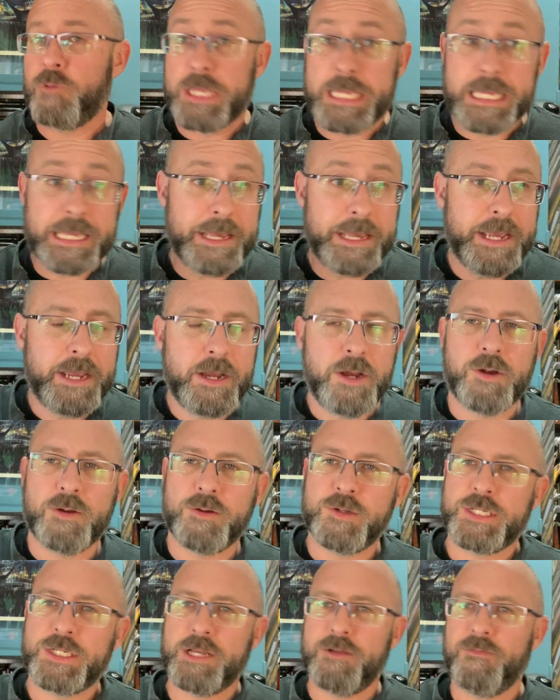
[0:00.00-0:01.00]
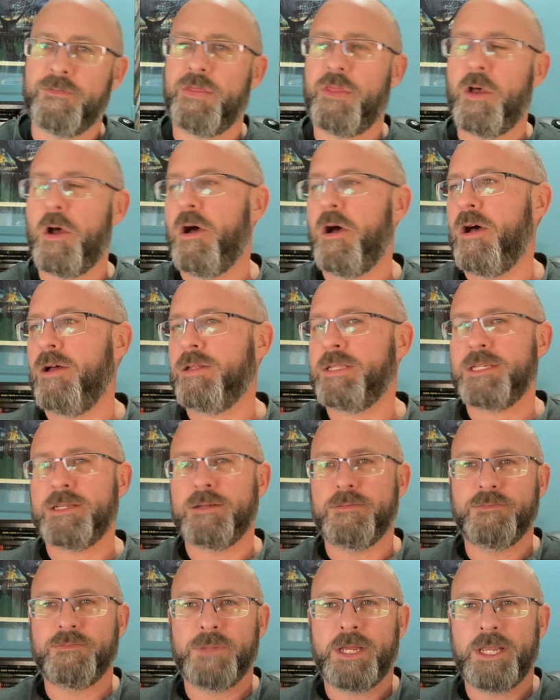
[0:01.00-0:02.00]
years of thoughts
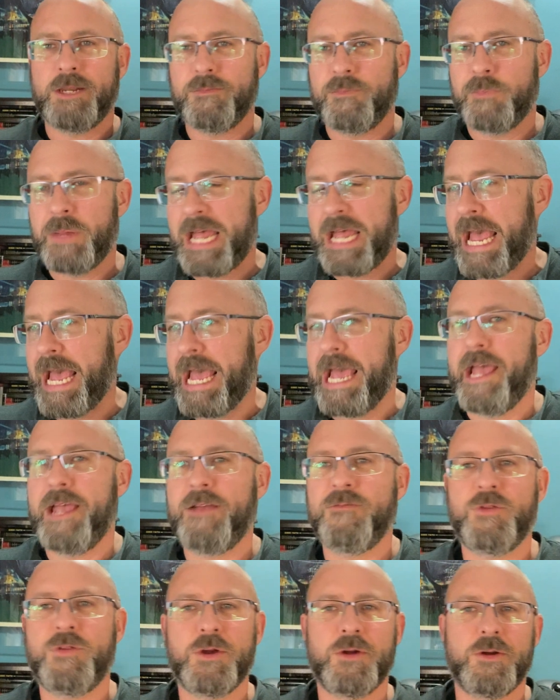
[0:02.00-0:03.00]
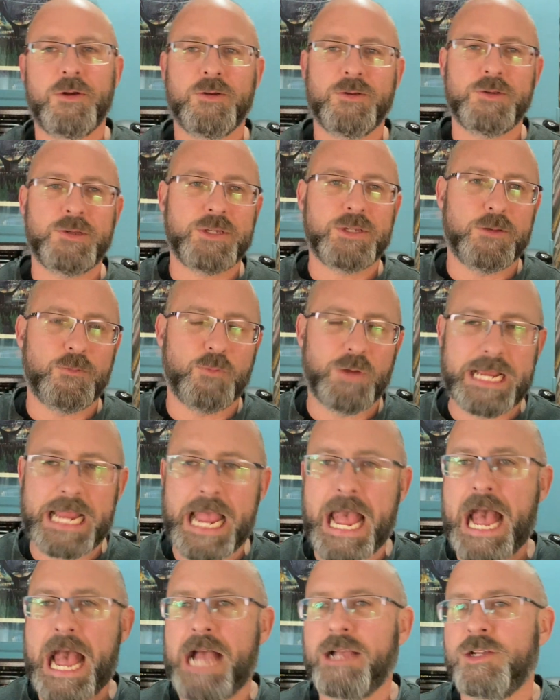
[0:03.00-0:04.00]
and, and behaviors and
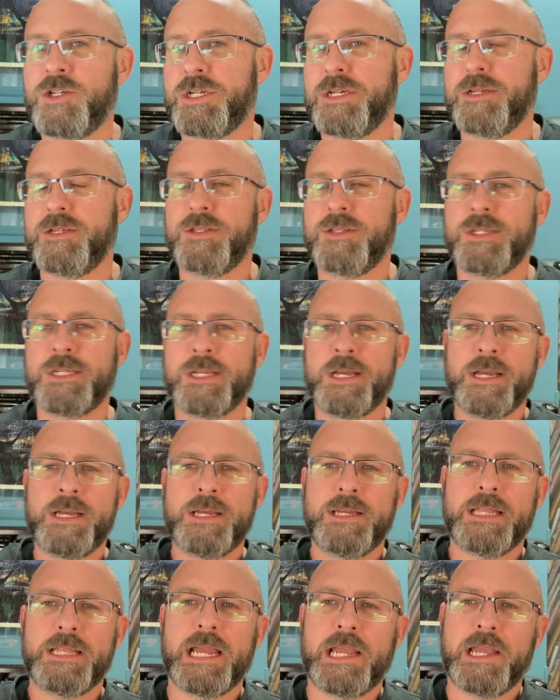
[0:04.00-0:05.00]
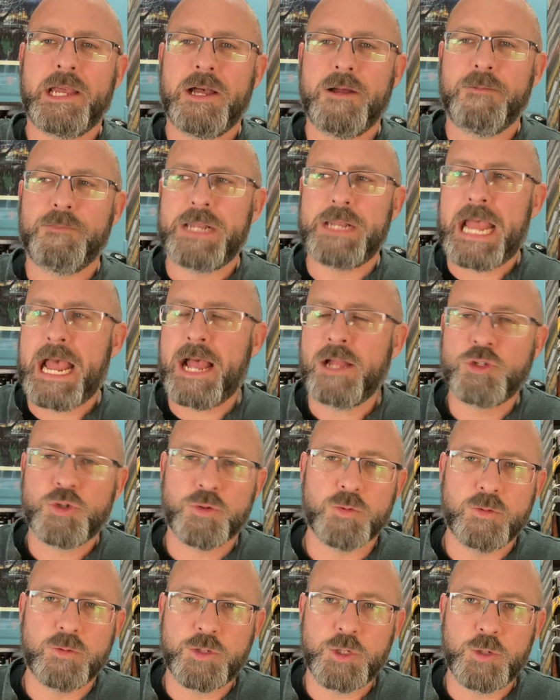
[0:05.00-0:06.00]
reactions that come
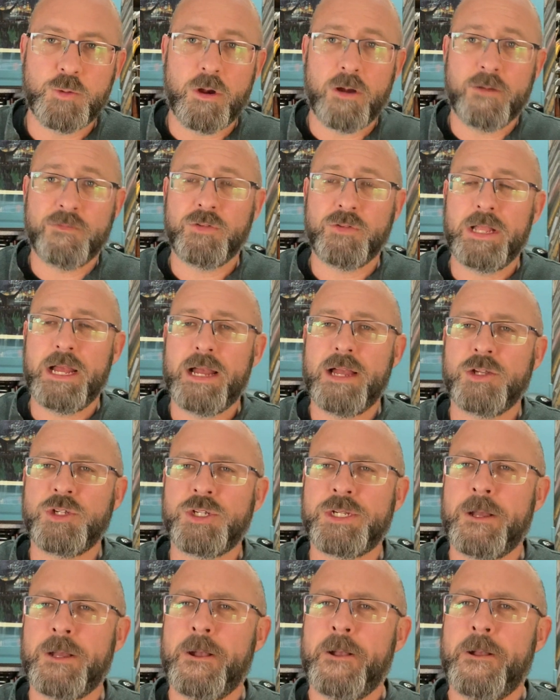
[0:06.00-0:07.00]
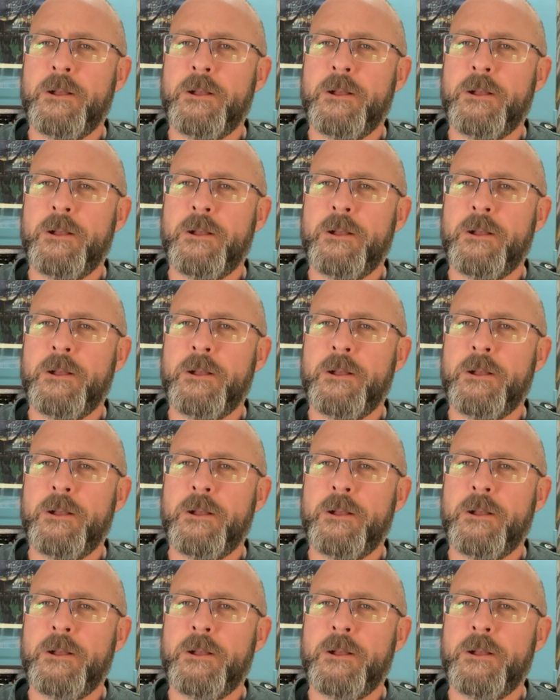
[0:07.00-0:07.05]
natural to our flesh